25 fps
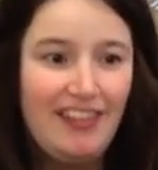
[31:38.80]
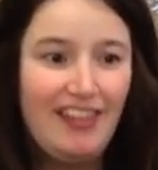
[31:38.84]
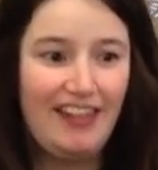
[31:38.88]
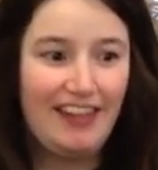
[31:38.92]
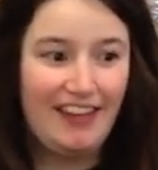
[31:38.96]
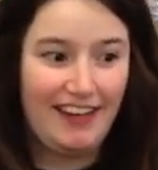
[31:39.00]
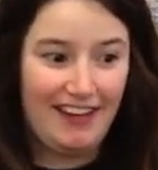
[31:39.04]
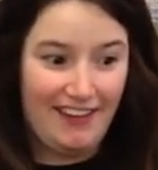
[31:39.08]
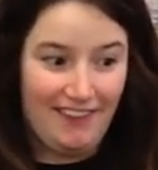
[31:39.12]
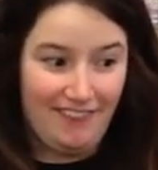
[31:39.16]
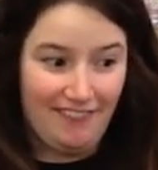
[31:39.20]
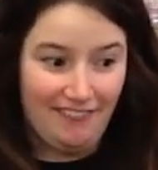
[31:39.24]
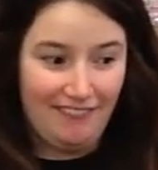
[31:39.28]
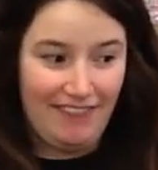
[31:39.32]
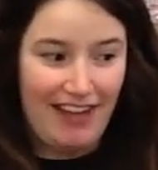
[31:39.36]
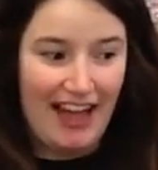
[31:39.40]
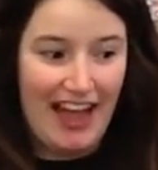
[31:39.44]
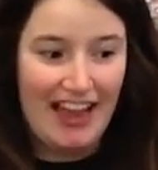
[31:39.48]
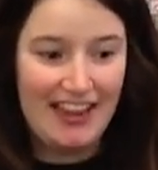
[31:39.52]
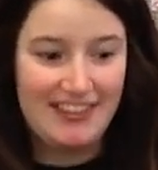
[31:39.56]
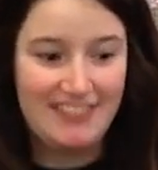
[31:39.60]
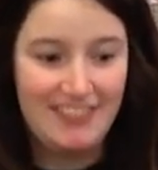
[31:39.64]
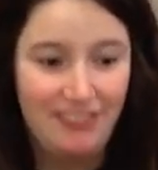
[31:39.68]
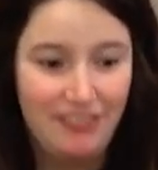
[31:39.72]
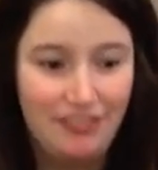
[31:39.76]

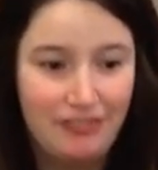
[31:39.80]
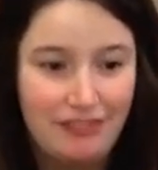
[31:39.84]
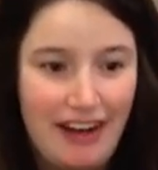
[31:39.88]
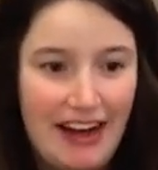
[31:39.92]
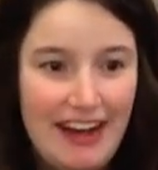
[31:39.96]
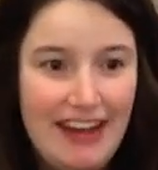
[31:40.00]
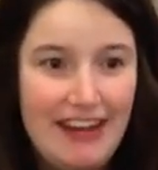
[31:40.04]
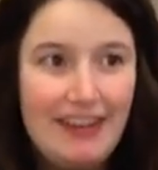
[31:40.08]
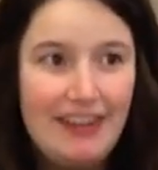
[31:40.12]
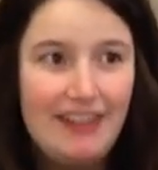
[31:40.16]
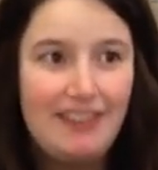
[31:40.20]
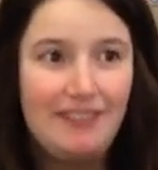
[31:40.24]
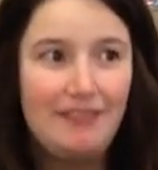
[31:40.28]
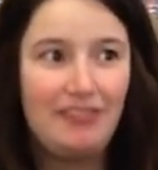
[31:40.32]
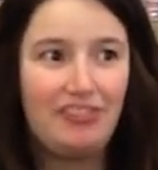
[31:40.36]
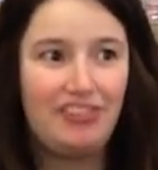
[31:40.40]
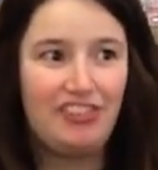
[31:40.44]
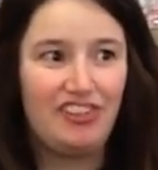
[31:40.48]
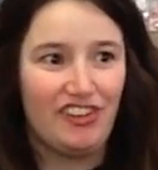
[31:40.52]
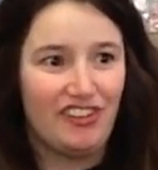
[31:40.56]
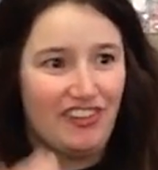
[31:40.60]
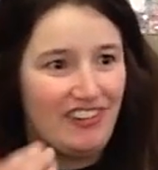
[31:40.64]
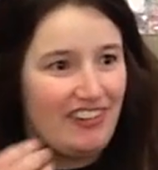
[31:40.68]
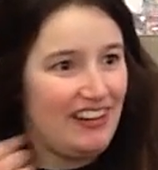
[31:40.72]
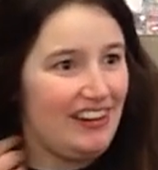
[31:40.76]
I just write
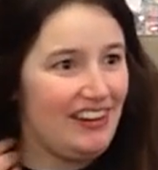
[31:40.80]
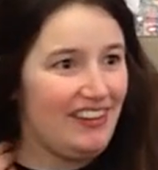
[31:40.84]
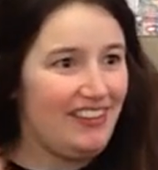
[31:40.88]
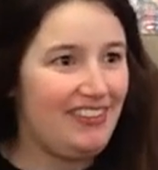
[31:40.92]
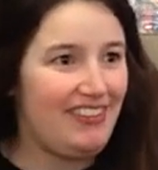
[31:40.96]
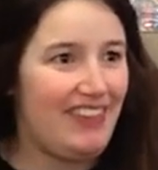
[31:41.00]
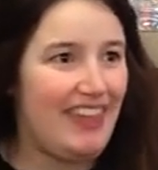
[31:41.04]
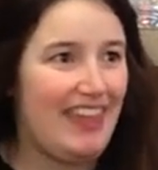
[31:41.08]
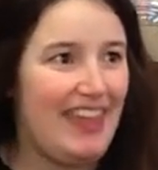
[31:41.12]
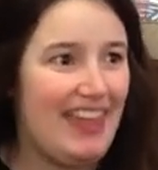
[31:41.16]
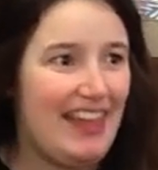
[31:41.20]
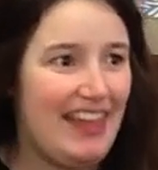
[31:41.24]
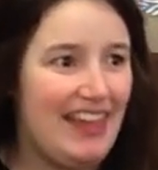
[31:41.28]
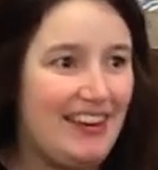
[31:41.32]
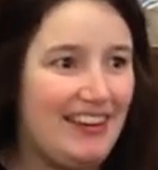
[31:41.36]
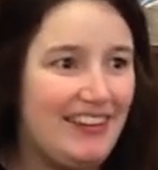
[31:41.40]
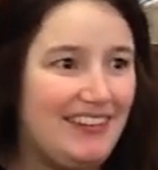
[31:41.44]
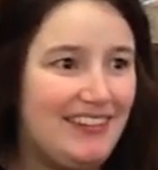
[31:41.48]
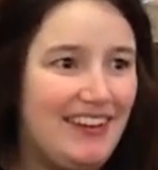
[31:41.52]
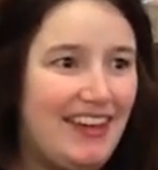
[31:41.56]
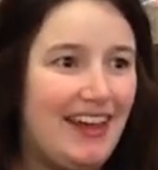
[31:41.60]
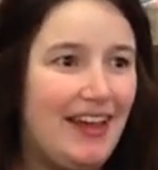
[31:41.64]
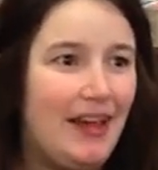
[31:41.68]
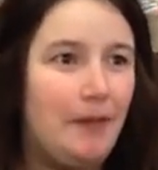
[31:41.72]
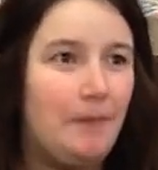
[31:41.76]
stories
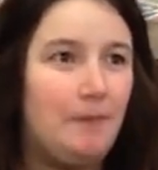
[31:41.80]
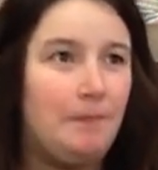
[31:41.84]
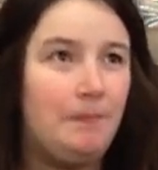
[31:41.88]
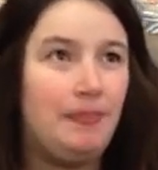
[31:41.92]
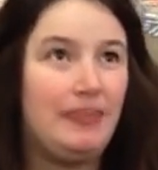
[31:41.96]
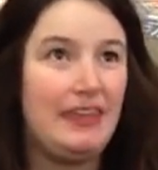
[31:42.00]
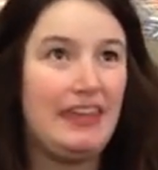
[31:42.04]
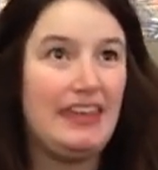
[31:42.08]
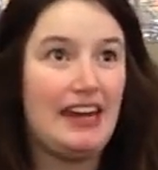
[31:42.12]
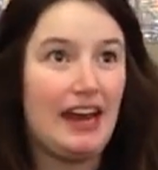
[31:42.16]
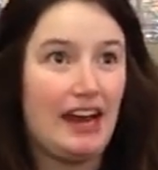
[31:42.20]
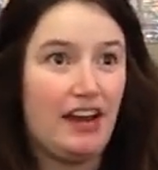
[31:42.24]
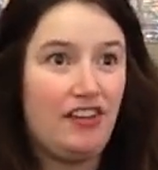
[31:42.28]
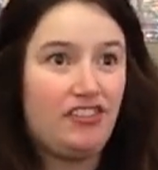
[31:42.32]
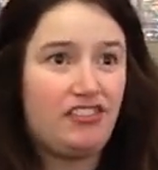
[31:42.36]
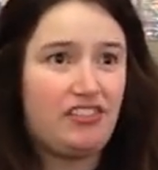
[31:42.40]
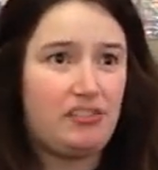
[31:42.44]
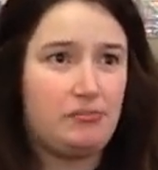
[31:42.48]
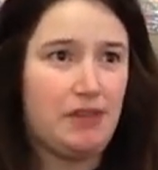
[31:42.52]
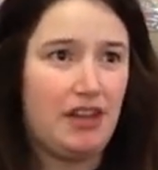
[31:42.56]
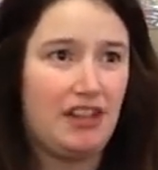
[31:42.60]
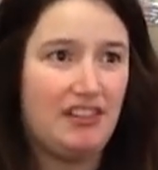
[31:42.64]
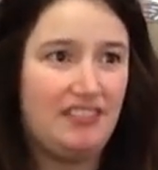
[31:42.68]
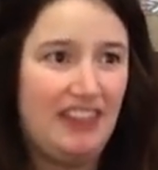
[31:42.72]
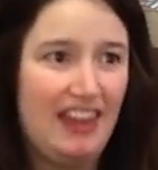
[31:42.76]
and, eat ice
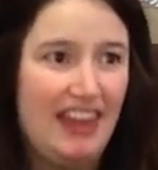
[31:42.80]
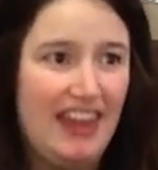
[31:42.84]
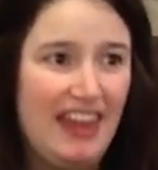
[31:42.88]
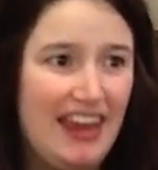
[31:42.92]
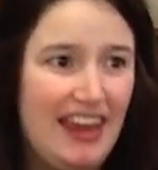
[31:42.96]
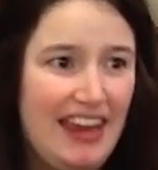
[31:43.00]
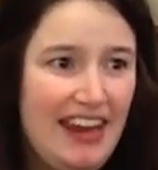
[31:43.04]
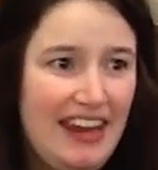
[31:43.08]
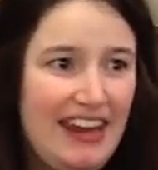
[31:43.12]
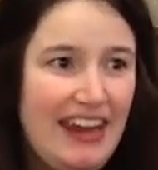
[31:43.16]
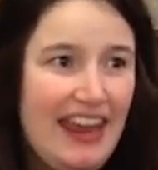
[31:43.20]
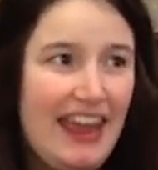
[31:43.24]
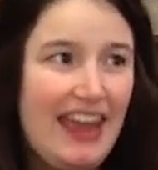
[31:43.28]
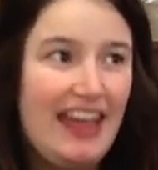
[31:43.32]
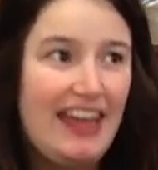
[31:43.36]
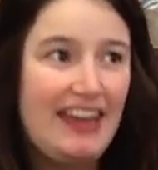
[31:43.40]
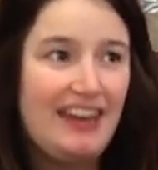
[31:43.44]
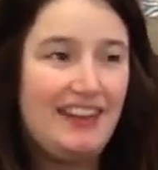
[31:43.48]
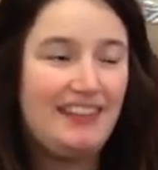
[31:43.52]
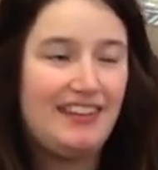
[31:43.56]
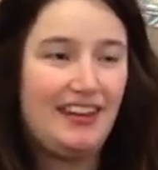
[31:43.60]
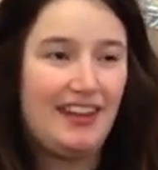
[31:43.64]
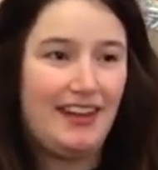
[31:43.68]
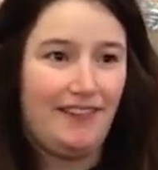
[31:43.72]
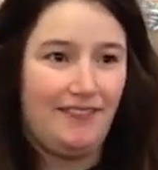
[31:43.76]
cream all day
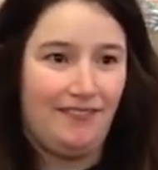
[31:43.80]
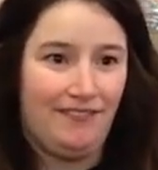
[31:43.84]
and,